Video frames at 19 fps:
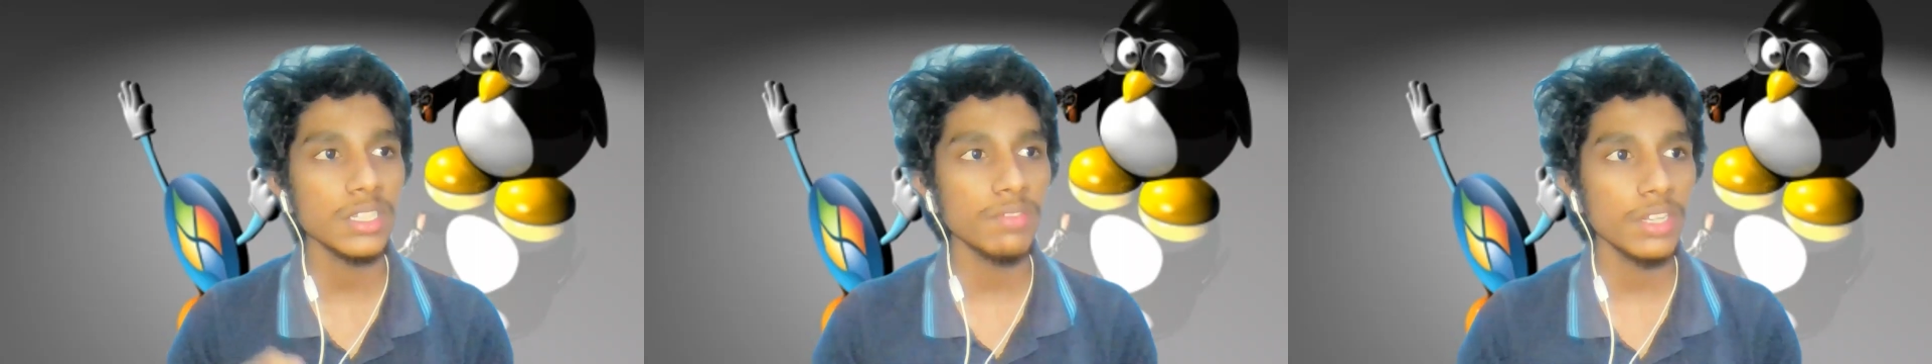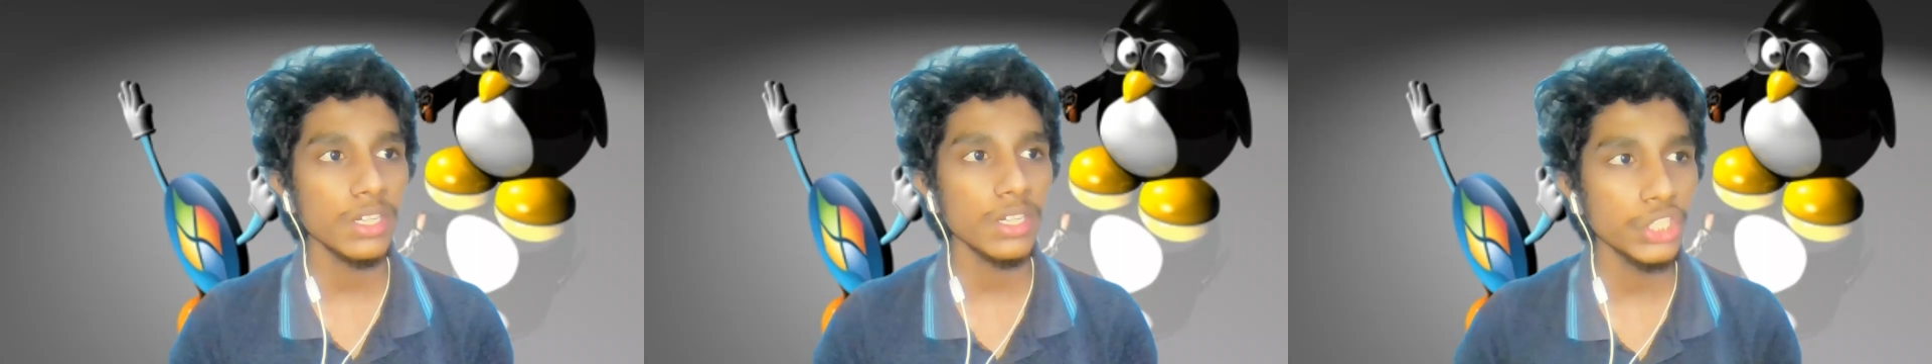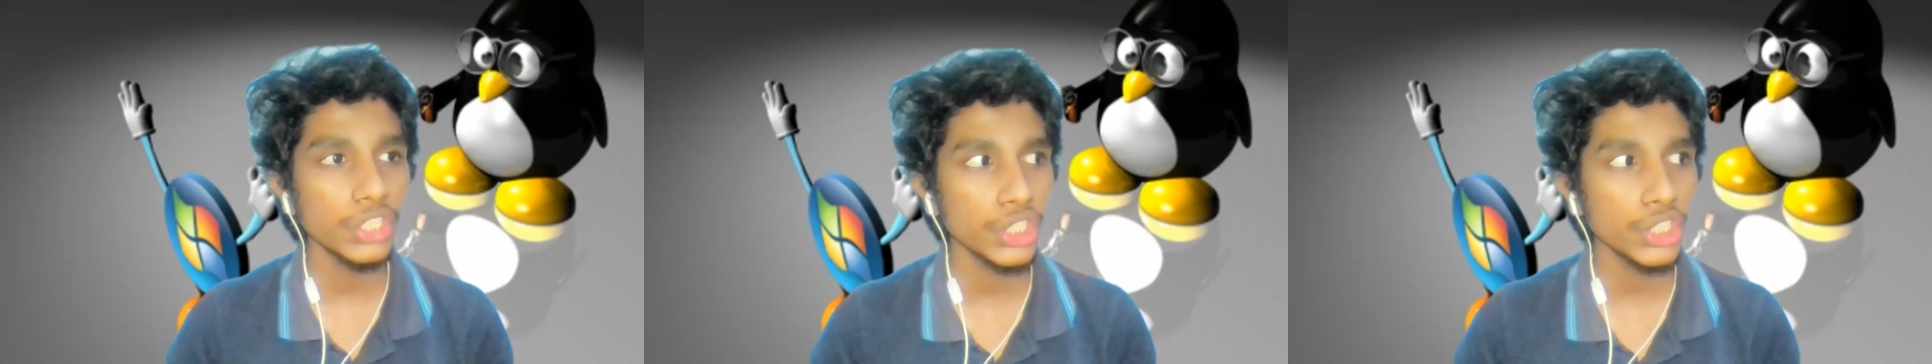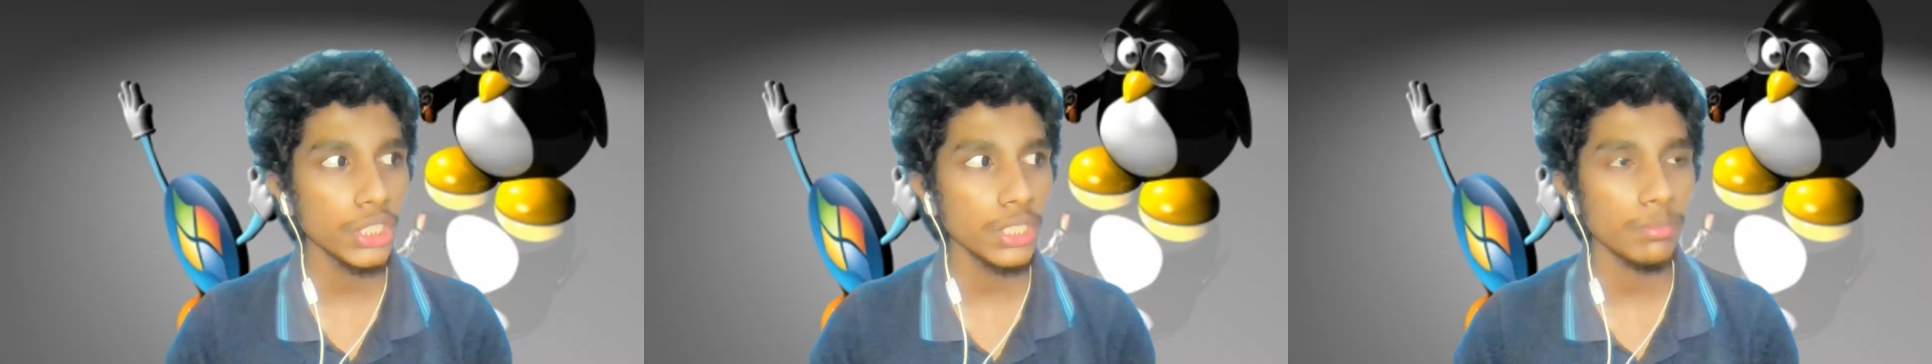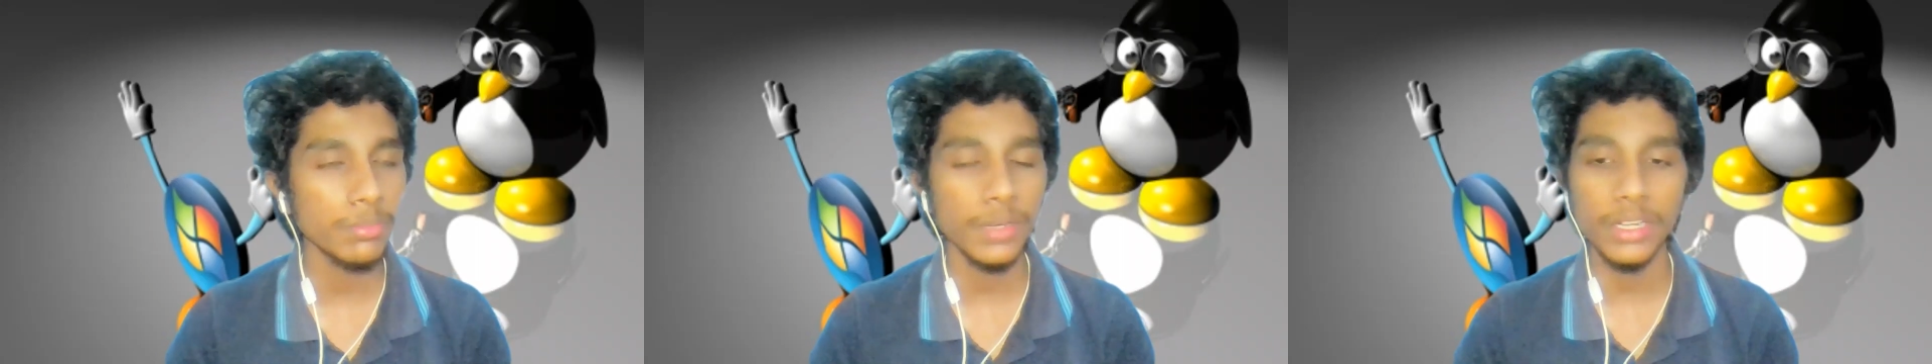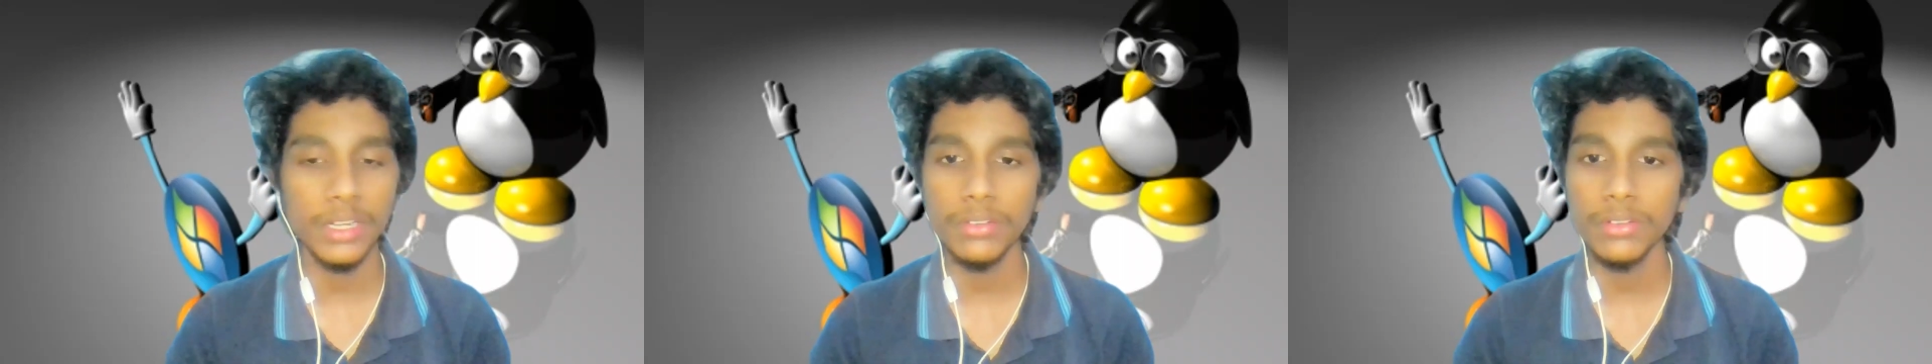are very
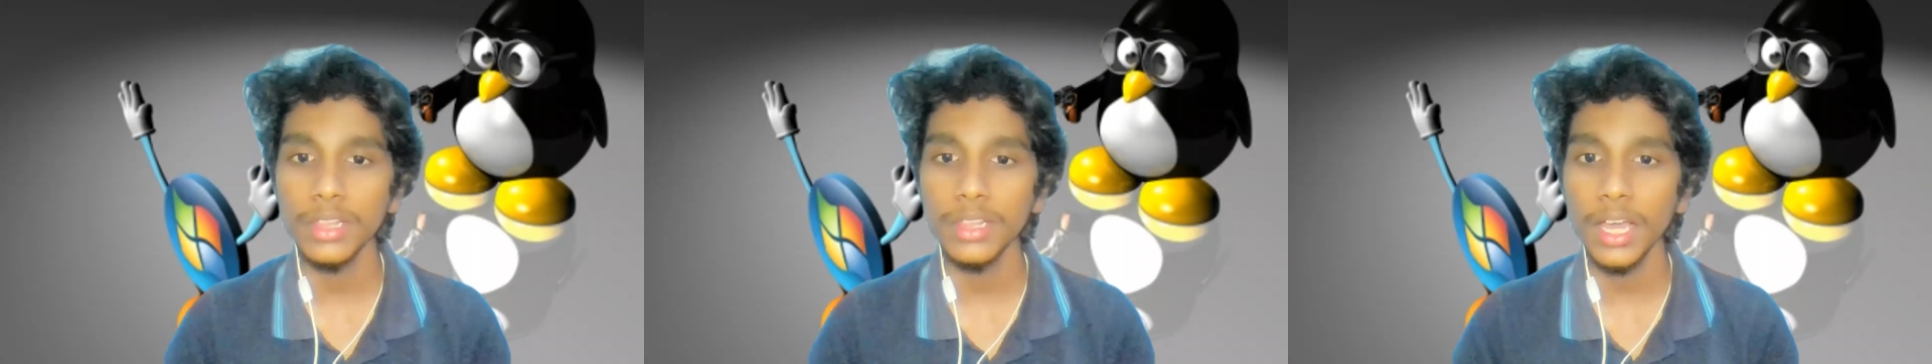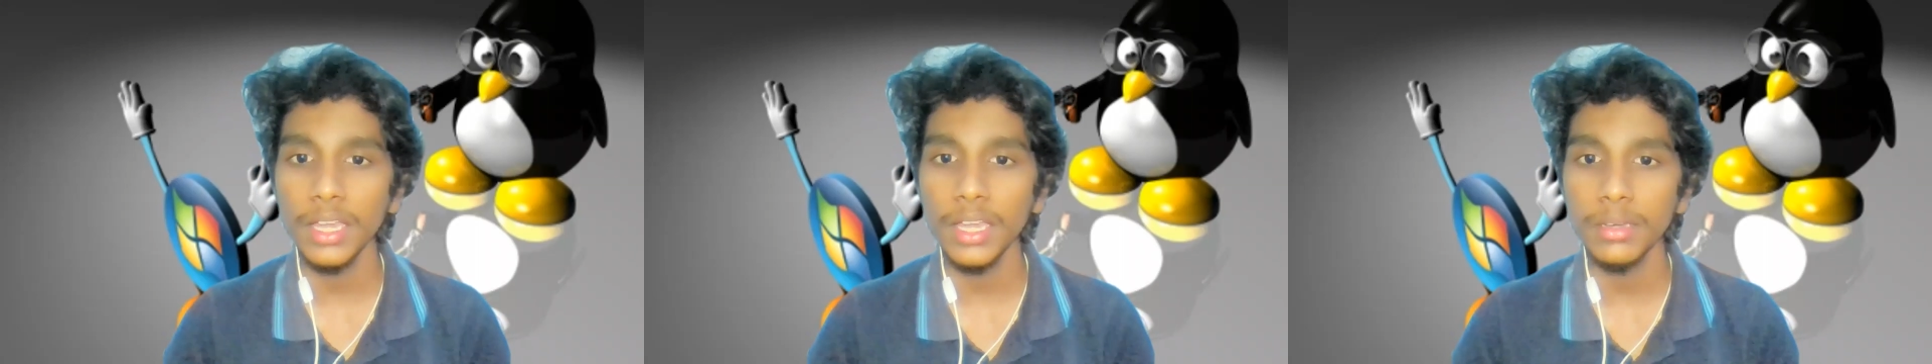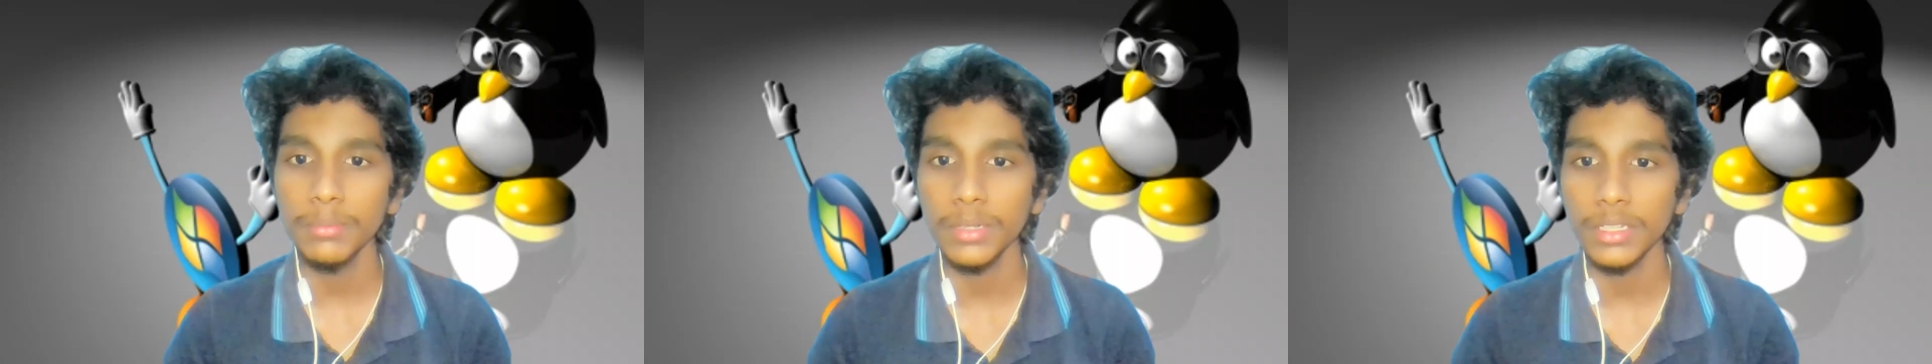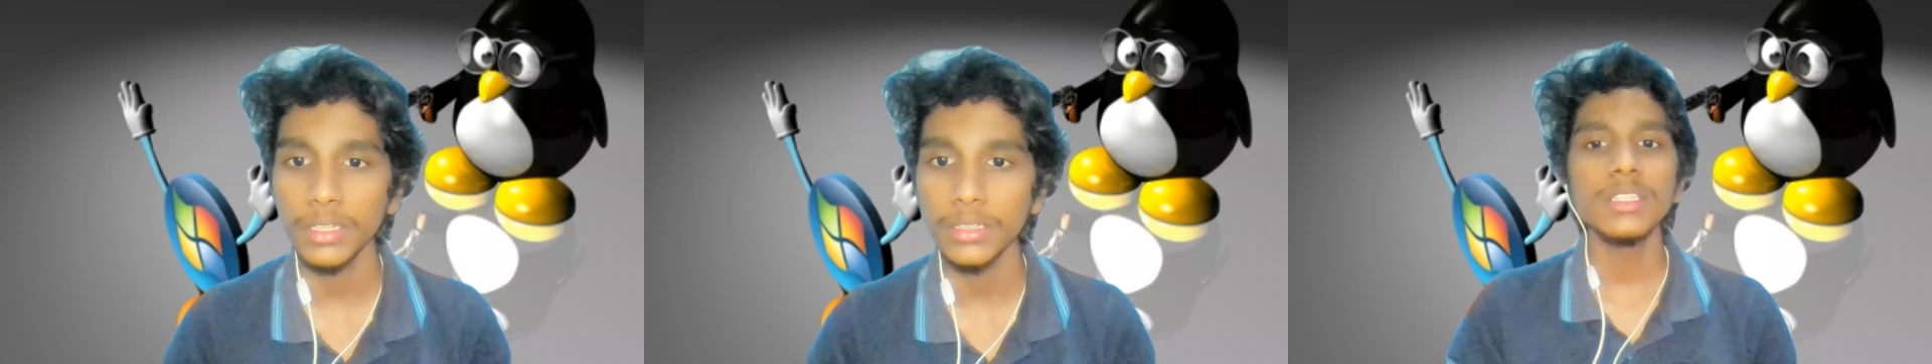cheap and reliable.